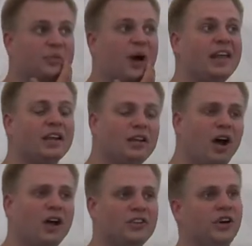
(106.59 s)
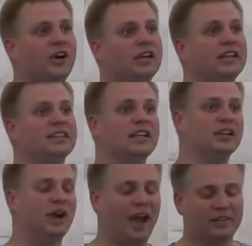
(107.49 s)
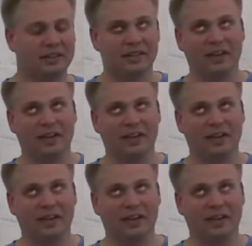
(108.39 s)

way the laws are is that you have,